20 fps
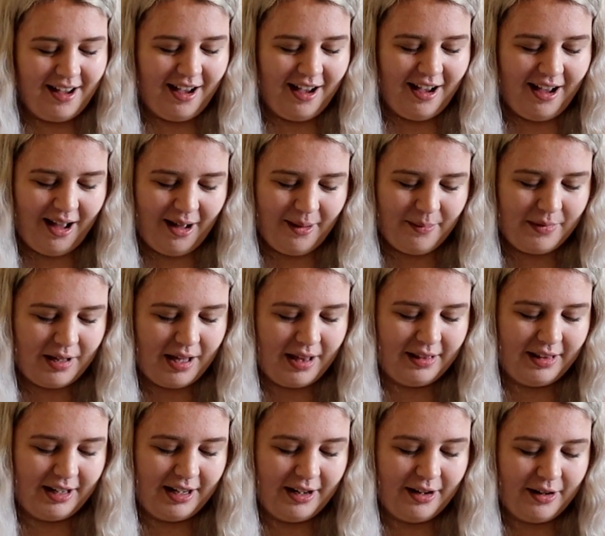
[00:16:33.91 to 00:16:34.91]

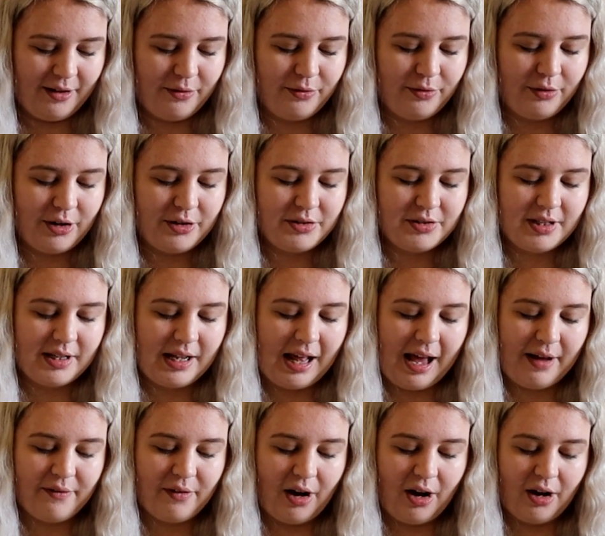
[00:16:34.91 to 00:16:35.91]
The Frozen
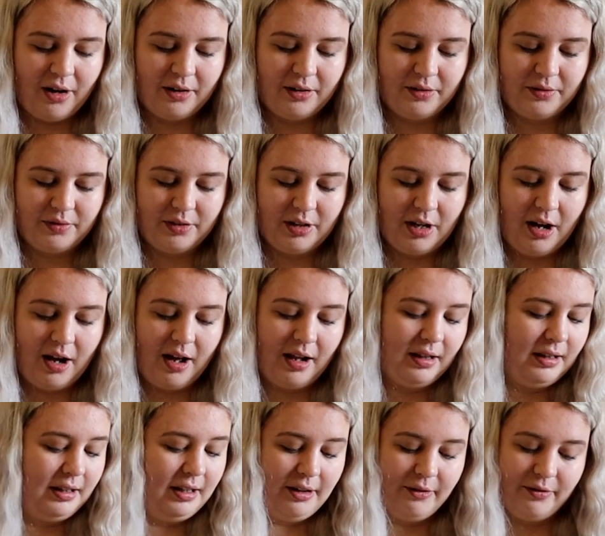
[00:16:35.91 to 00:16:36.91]
Ever After,
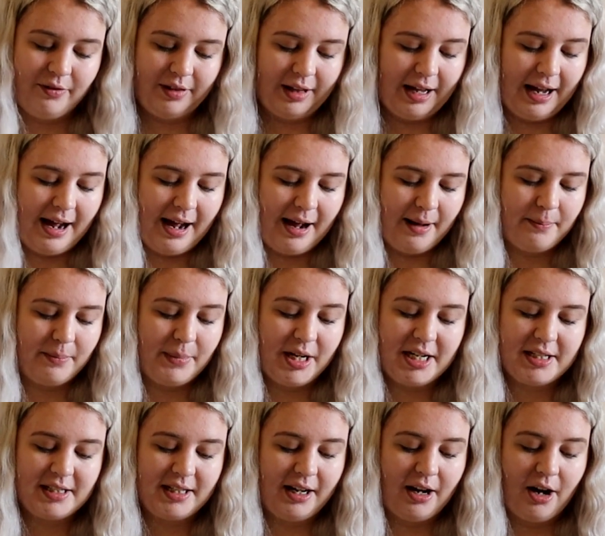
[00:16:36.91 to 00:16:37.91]
love that.
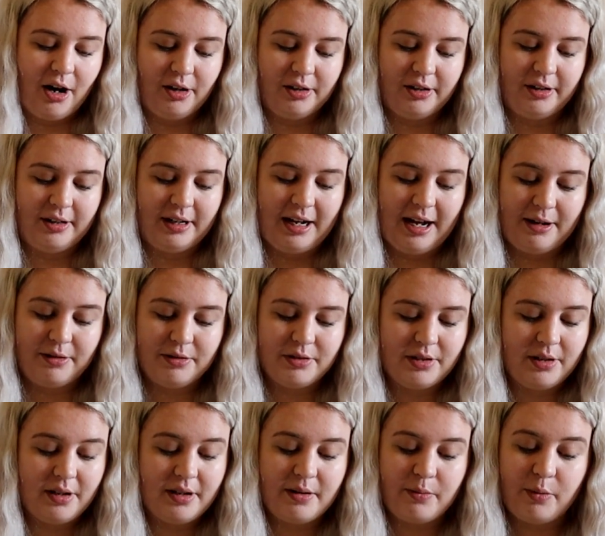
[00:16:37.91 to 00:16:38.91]
Meeting Anna and
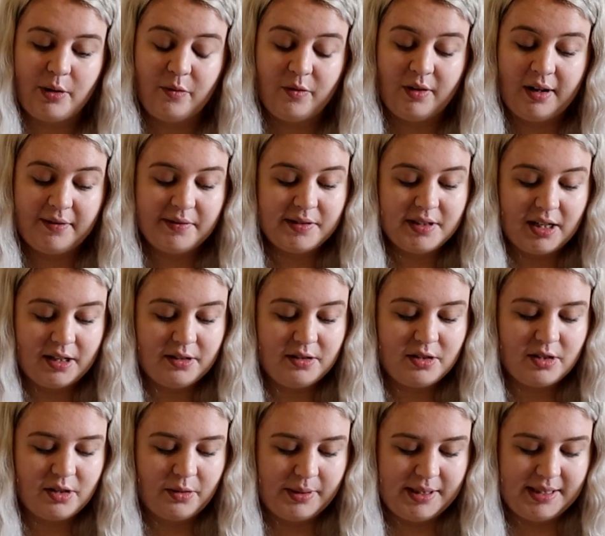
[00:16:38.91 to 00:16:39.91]
Elsa, we've never
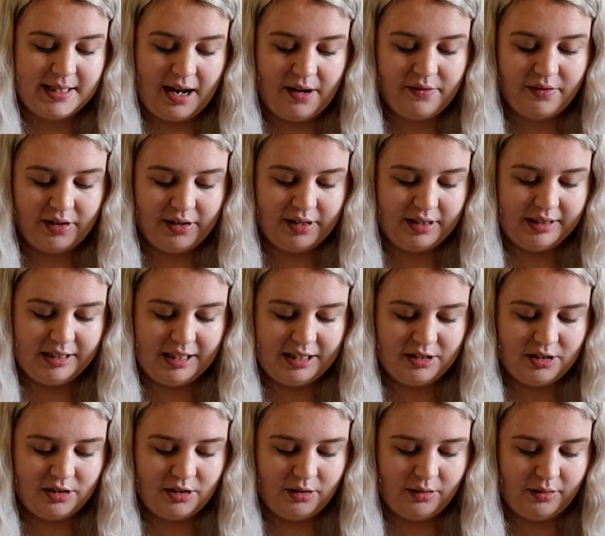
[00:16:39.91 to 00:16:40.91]
done, so we definitely
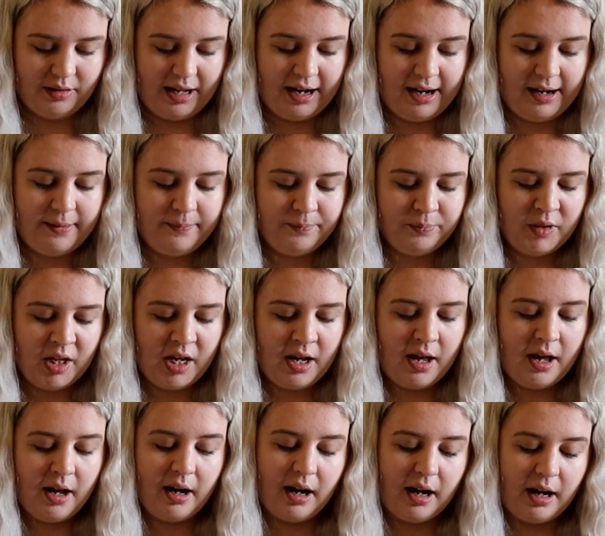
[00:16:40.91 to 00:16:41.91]
need to do that.
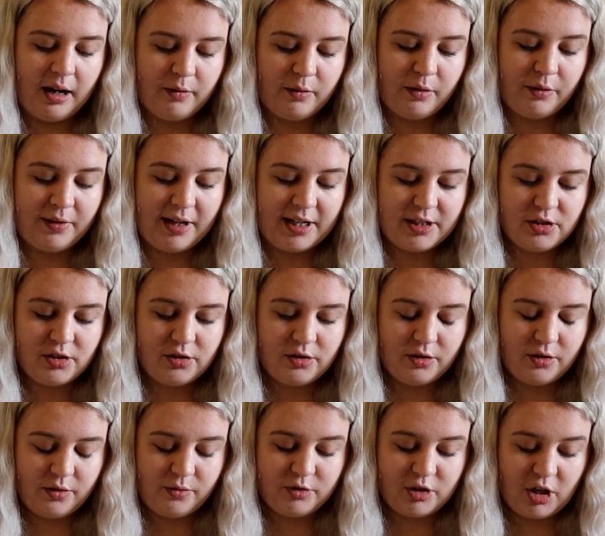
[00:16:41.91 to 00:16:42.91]

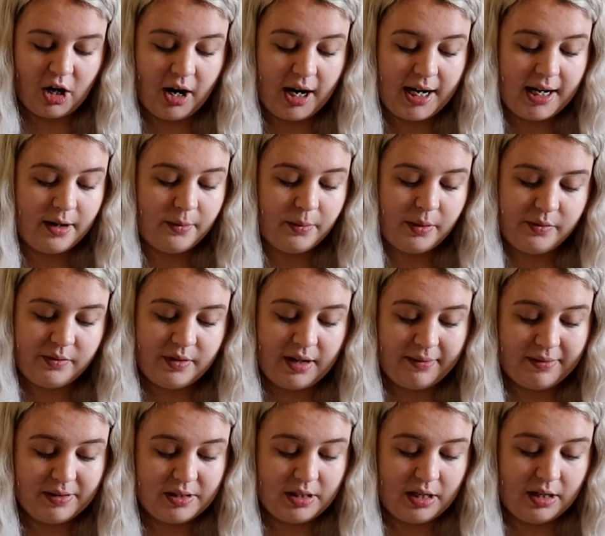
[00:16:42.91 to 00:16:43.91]
Reflections of China, we've
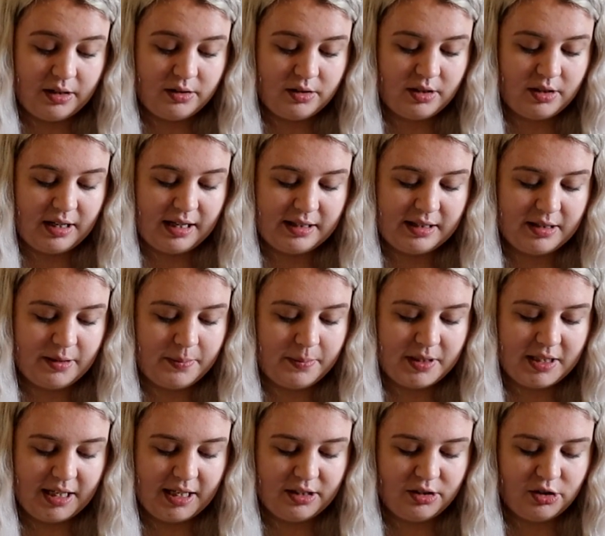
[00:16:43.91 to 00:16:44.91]
never done, so that's a
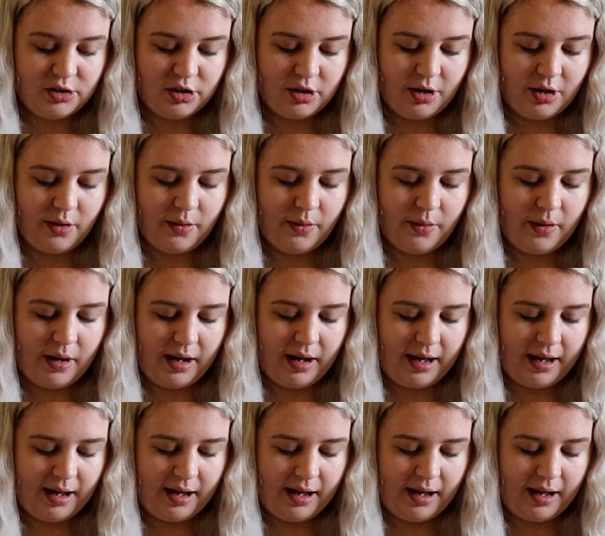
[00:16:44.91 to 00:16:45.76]
potential.